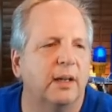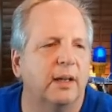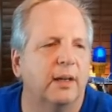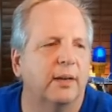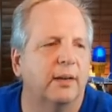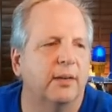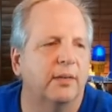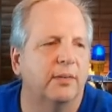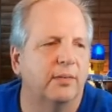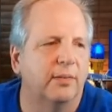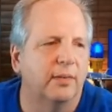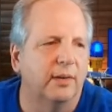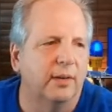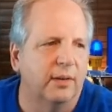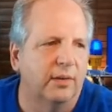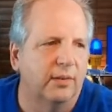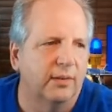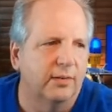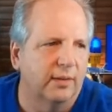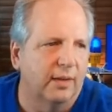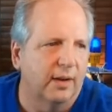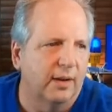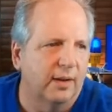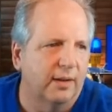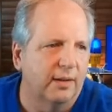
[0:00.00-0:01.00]
is
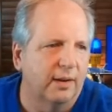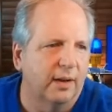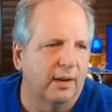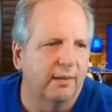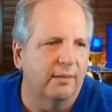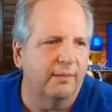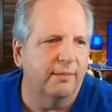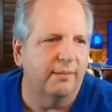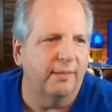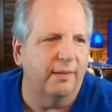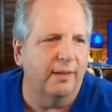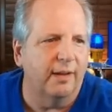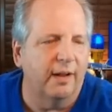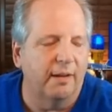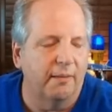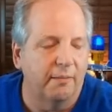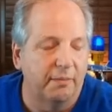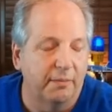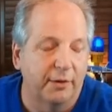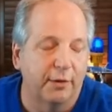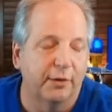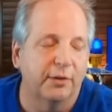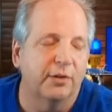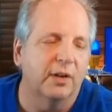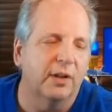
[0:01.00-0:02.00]

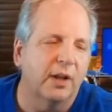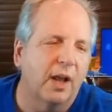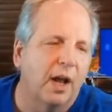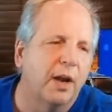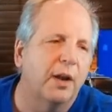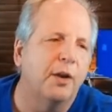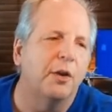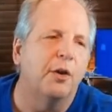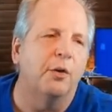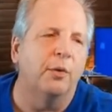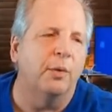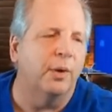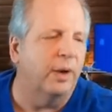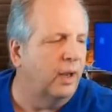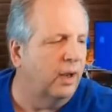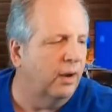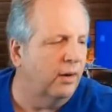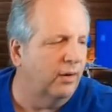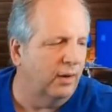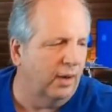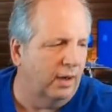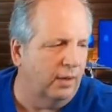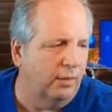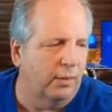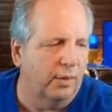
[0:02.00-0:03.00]
there's a lot new in here,
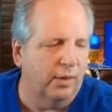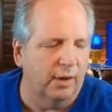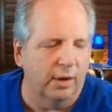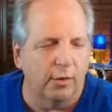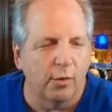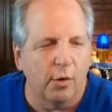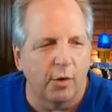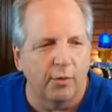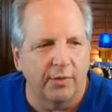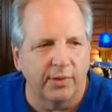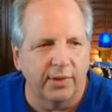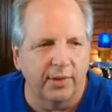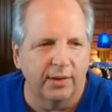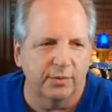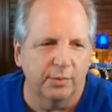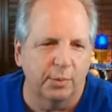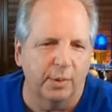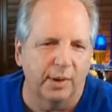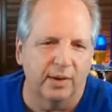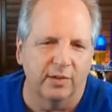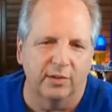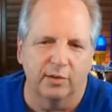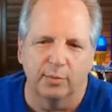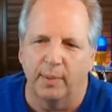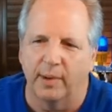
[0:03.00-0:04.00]
and I don't want to go over this. We
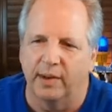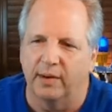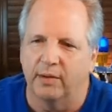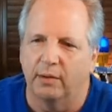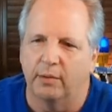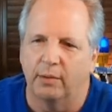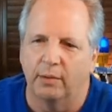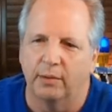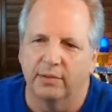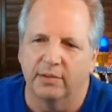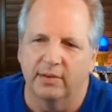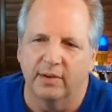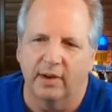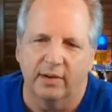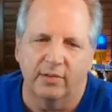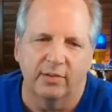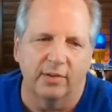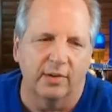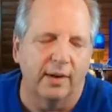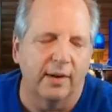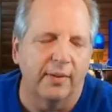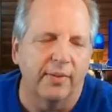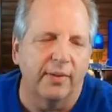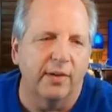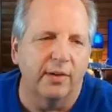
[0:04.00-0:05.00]
could spend a whole
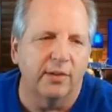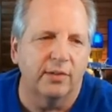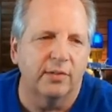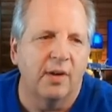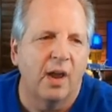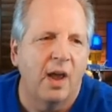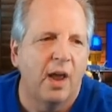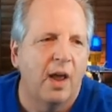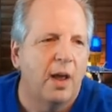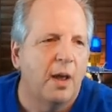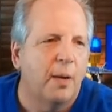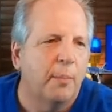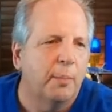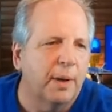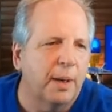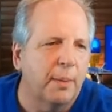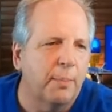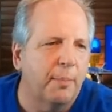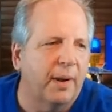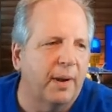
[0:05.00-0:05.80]
section on this, but it